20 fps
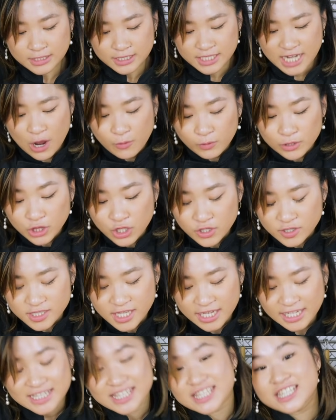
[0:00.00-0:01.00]
Now it looks
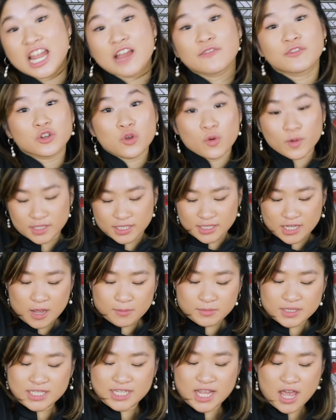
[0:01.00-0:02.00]
like it's never going to
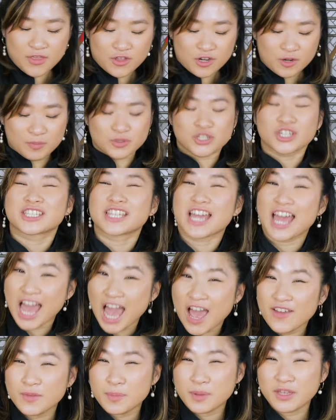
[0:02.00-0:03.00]
come together, but just
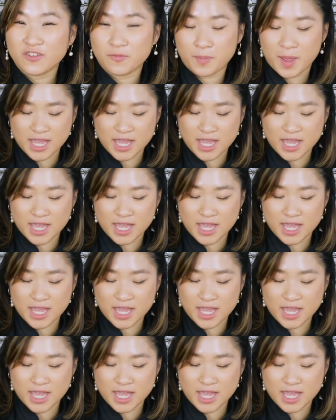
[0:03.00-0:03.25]
have a bit of